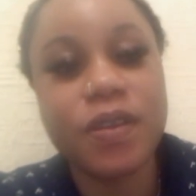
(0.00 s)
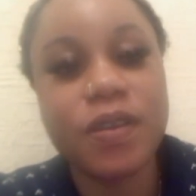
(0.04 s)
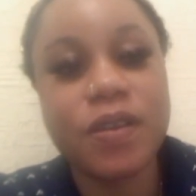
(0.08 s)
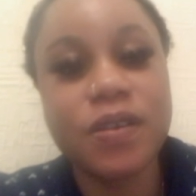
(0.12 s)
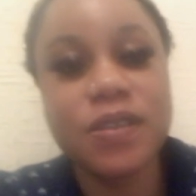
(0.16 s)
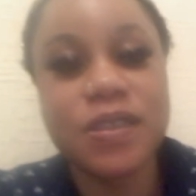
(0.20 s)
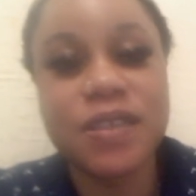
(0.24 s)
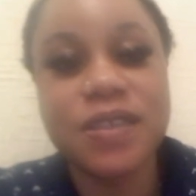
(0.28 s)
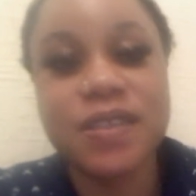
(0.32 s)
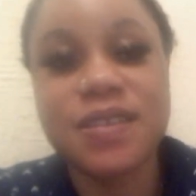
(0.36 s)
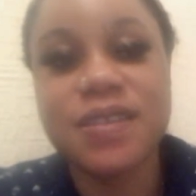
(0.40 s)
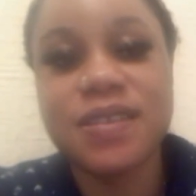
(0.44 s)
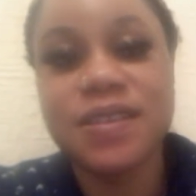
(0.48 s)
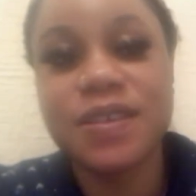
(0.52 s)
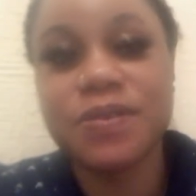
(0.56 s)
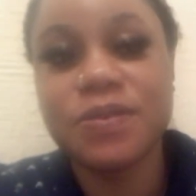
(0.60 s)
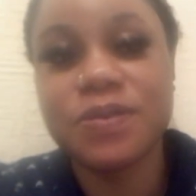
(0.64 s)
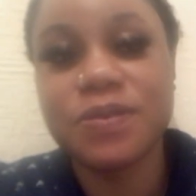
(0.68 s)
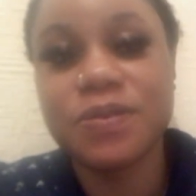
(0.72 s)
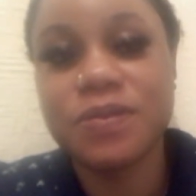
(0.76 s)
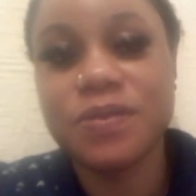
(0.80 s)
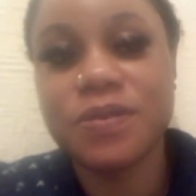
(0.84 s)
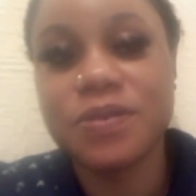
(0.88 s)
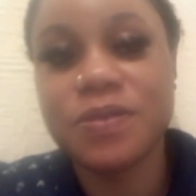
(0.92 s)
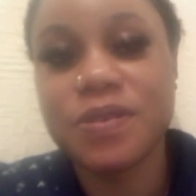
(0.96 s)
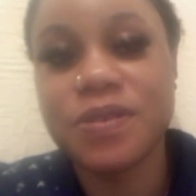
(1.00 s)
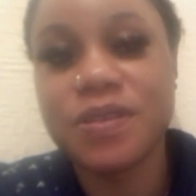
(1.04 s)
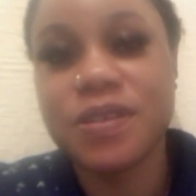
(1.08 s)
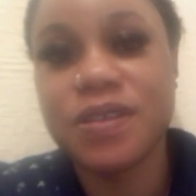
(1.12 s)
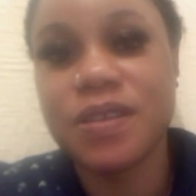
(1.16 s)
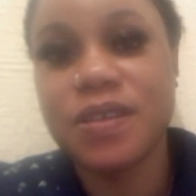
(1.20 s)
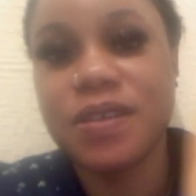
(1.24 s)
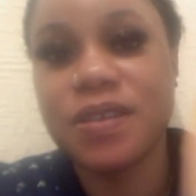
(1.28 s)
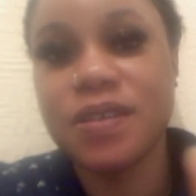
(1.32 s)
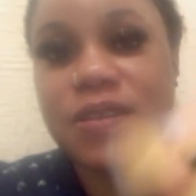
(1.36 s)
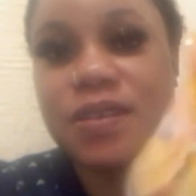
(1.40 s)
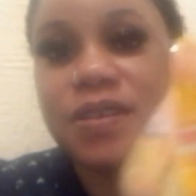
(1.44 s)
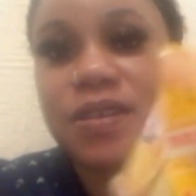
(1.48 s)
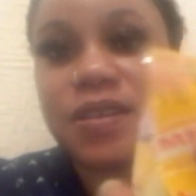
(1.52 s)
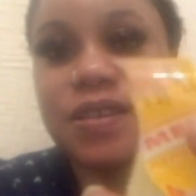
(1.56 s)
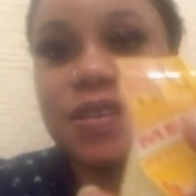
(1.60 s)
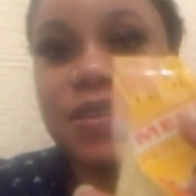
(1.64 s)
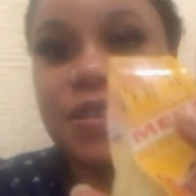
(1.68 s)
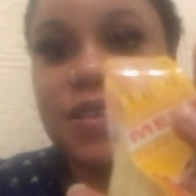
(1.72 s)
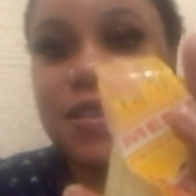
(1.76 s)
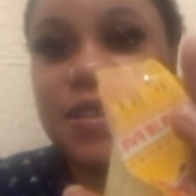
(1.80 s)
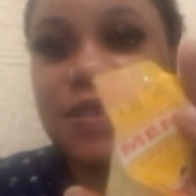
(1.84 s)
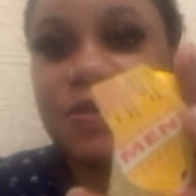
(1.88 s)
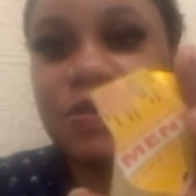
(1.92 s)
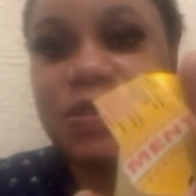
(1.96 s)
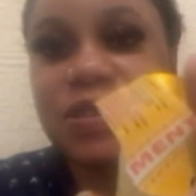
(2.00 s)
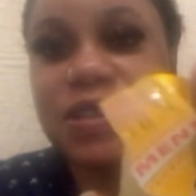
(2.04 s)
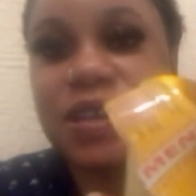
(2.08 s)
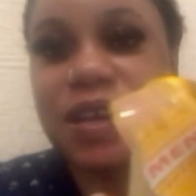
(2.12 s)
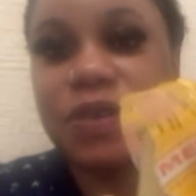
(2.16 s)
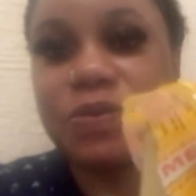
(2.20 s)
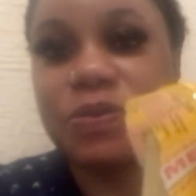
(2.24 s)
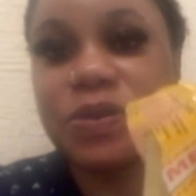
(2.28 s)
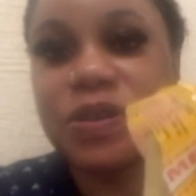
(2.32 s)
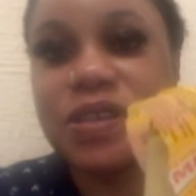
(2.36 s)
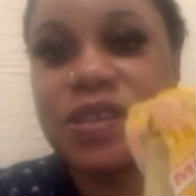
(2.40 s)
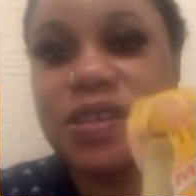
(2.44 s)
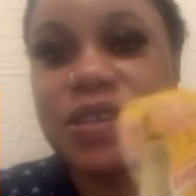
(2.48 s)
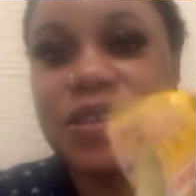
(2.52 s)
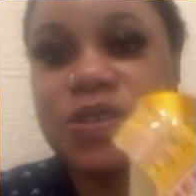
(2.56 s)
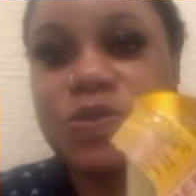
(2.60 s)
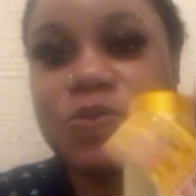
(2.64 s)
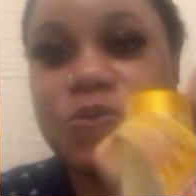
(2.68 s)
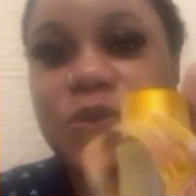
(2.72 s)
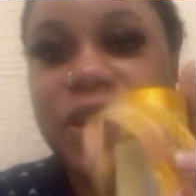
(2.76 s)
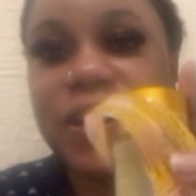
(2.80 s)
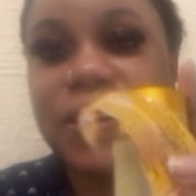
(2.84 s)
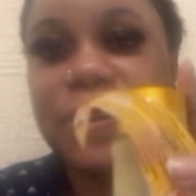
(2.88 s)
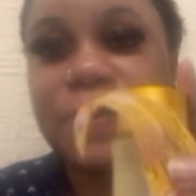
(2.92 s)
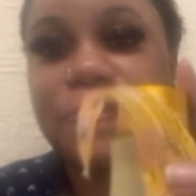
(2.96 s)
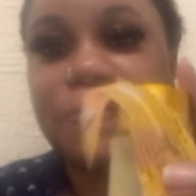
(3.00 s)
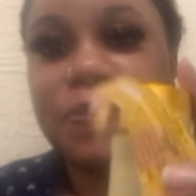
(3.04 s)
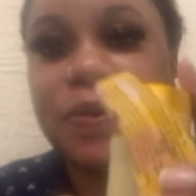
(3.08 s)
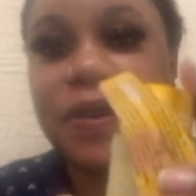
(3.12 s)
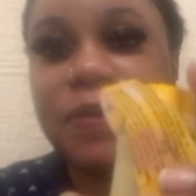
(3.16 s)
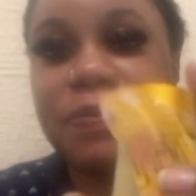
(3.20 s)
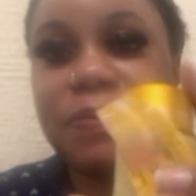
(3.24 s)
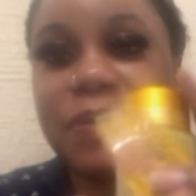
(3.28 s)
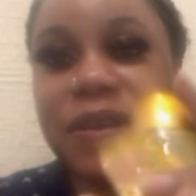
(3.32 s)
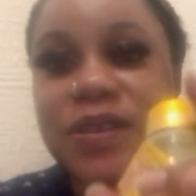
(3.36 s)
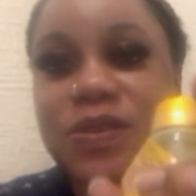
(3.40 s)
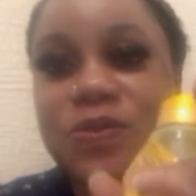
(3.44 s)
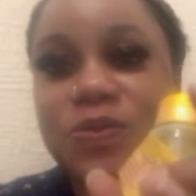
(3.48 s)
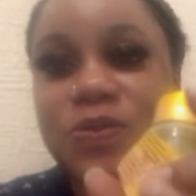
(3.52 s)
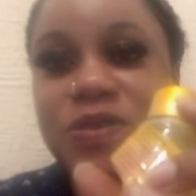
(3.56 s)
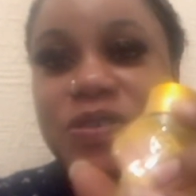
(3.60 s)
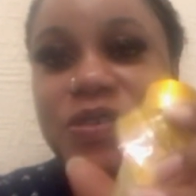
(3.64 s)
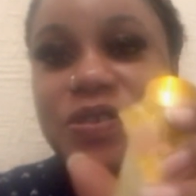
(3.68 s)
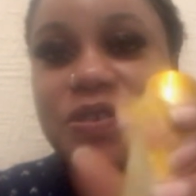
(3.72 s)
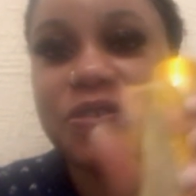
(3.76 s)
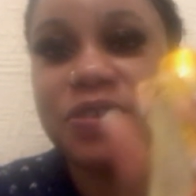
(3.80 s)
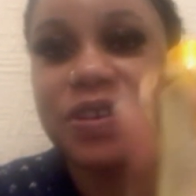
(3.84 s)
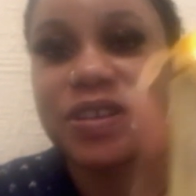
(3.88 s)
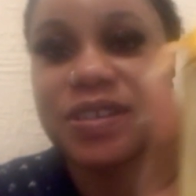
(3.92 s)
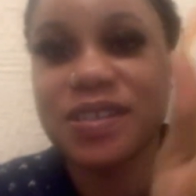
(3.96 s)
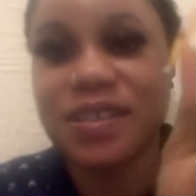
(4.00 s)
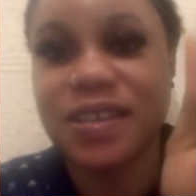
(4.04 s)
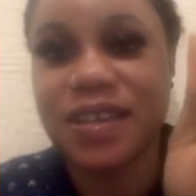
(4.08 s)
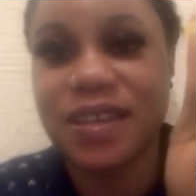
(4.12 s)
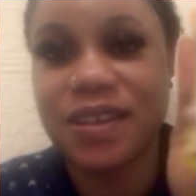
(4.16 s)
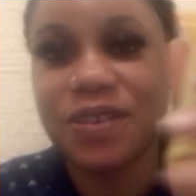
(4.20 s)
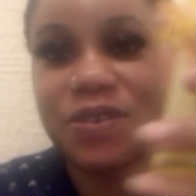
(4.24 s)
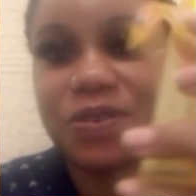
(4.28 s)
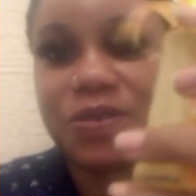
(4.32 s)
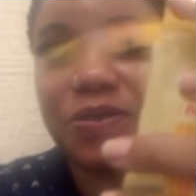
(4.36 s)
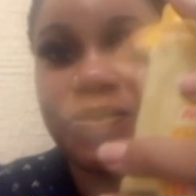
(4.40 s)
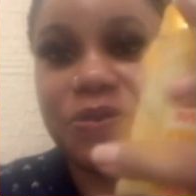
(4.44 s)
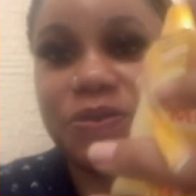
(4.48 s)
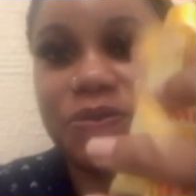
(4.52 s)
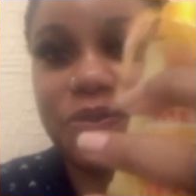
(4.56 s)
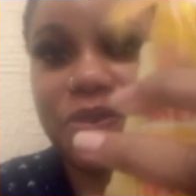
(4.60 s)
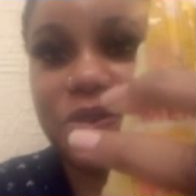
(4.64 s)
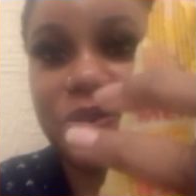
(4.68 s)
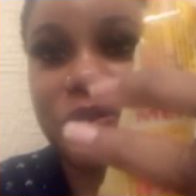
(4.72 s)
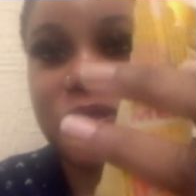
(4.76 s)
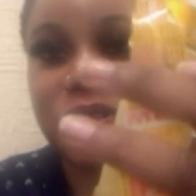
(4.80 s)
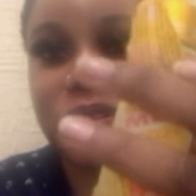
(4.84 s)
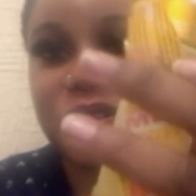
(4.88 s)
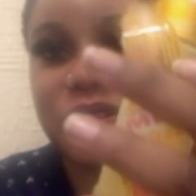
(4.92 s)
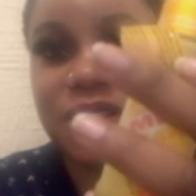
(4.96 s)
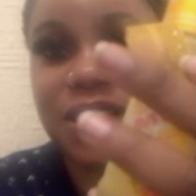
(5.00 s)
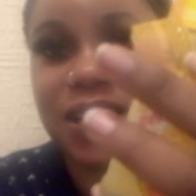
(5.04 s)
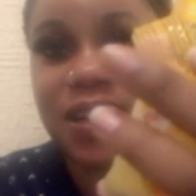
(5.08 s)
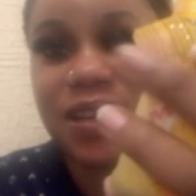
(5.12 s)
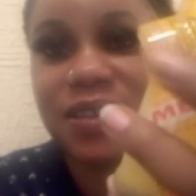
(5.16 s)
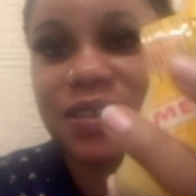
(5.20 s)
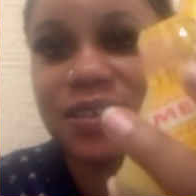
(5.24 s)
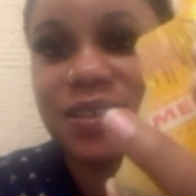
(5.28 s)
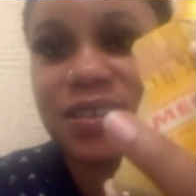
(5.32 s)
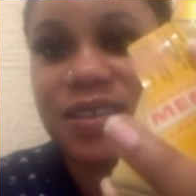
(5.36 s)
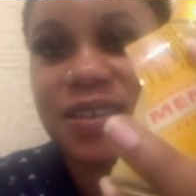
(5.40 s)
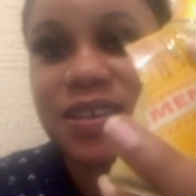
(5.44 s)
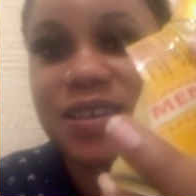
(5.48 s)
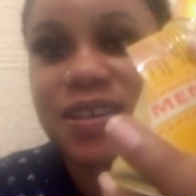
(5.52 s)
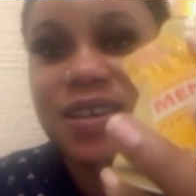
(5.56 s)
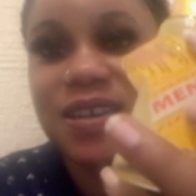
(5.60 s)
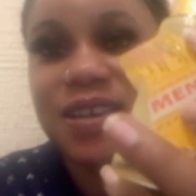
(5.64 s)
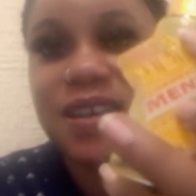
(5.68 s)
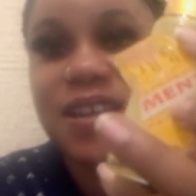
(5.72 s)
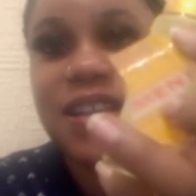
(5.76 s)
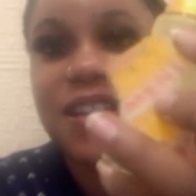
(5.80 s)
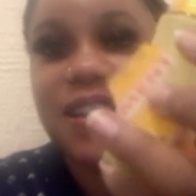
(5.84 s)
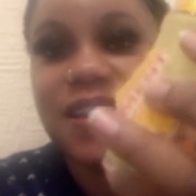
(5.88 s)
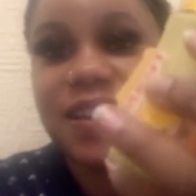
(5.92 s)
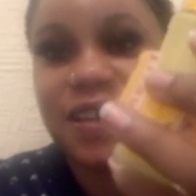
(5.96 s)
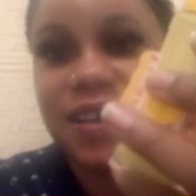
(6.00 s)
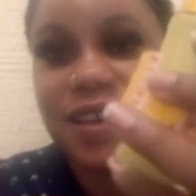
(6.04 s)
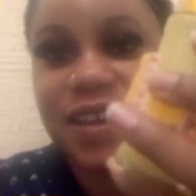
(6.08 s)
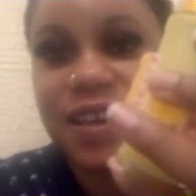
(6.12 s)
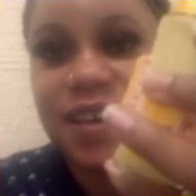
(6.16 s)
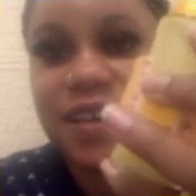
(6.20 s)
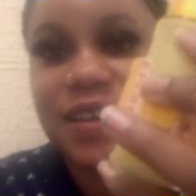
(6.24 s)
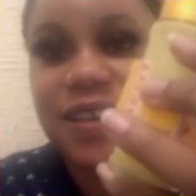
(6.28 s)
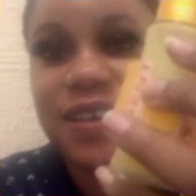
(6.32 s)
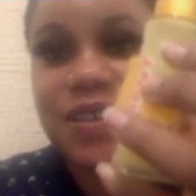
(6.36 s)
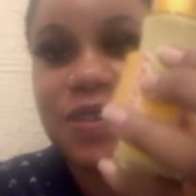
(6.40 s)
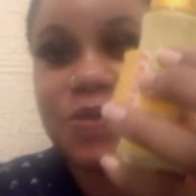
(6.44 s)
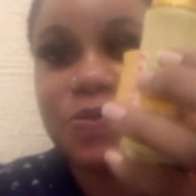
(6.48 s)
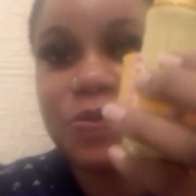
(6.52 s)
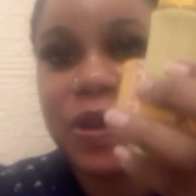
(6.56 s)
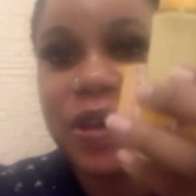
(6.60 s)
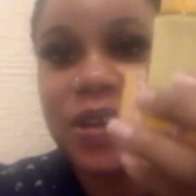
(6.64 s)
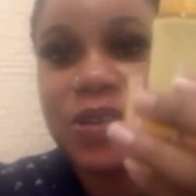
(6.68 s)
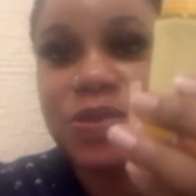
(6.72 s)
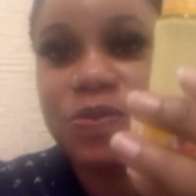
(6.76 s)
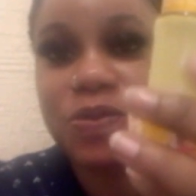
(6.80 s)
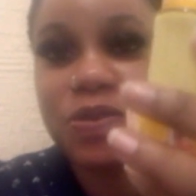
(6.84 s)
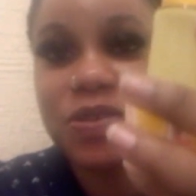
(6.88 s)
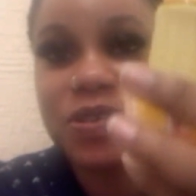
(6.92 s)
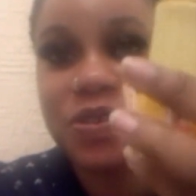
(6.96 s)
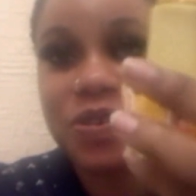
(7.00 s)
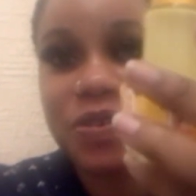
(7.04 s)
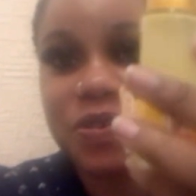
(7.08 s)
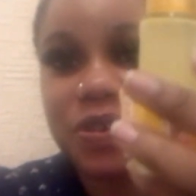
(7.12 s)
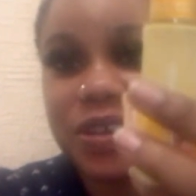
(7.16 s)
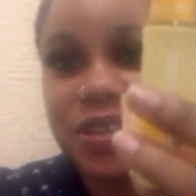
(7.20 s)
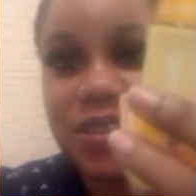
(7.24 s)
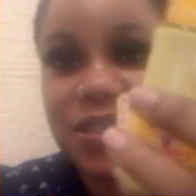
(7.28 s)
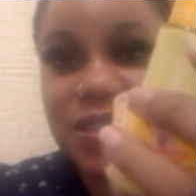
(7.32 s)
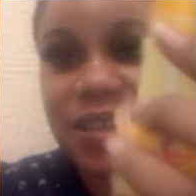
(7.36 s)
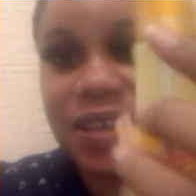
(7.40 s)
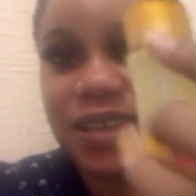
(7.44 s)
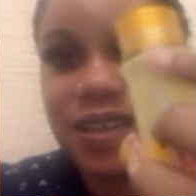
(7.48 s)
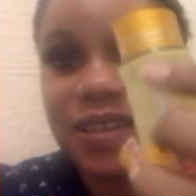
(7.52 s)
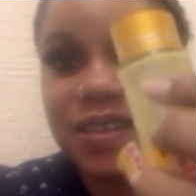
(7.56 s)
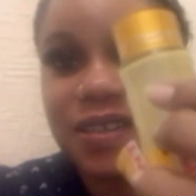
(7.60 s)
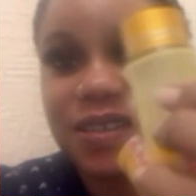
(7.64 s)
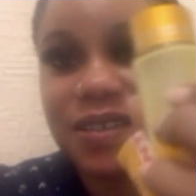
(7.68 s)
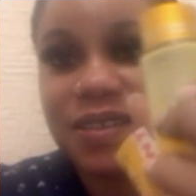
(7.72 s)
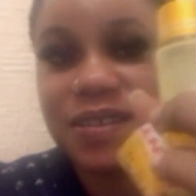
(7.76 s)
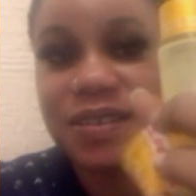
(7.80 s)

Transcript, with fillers: the seal you see this was how it is where the pigment was crested i don't know if you understand yeah it's where it was crested